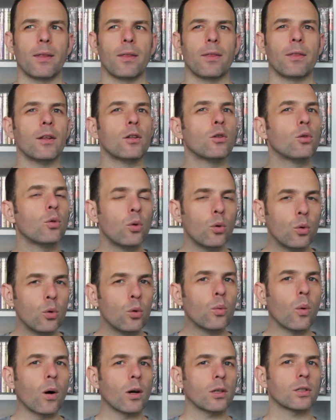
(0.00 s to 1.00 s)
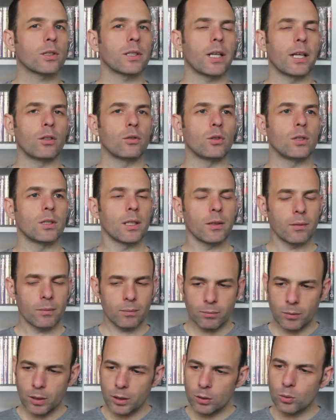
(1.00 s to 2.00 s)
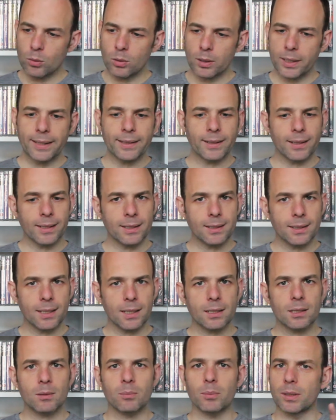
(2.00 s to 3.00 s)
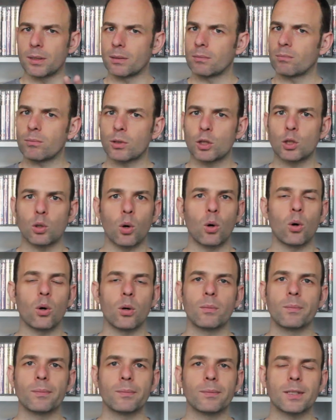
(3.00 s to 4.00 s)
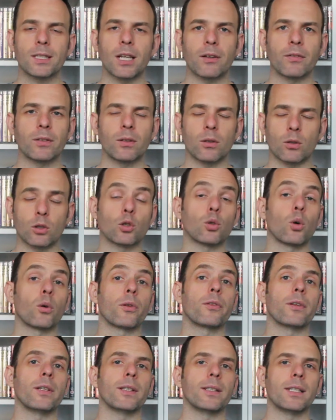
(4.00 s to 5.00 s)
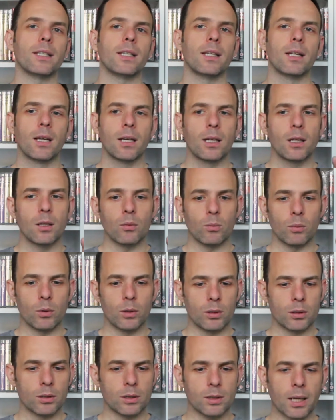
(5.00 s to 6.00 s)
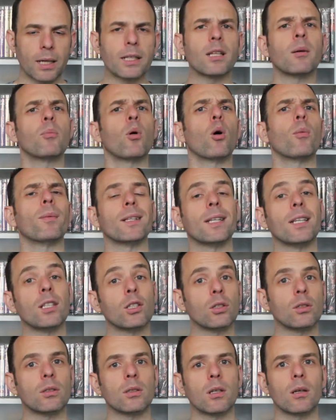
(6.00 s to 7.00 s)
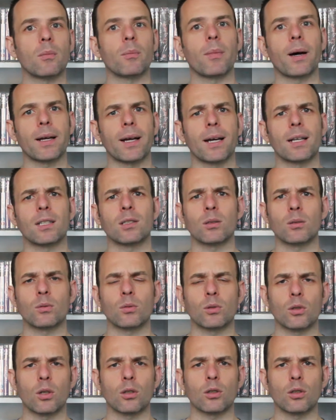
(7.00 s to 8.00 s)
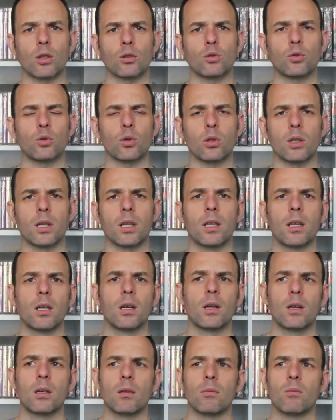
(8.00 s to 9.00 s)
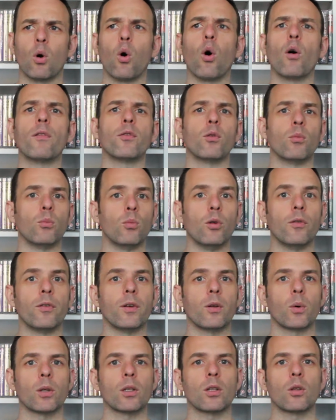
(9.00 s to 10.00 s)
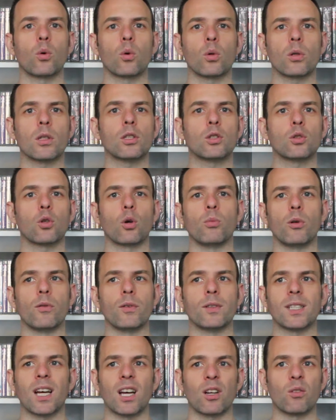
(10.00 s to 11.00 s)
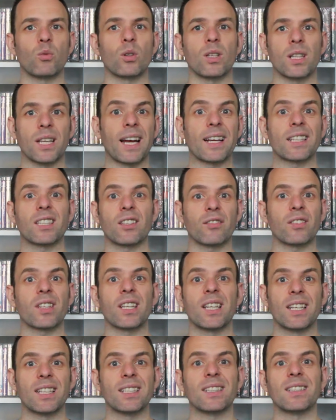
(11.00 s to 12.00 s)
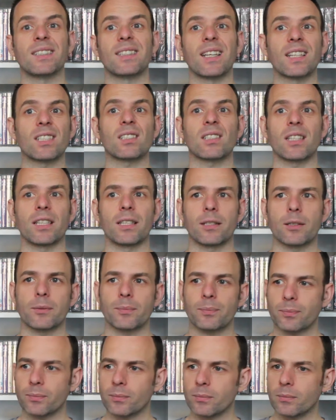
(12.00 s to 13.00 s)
the two worst entries. You know, kind of like 6, but Saw 7 or Saw 3D was an abomination in my eyes. It was a truly awful movie, one of the only Saw movies that I really actively dislike.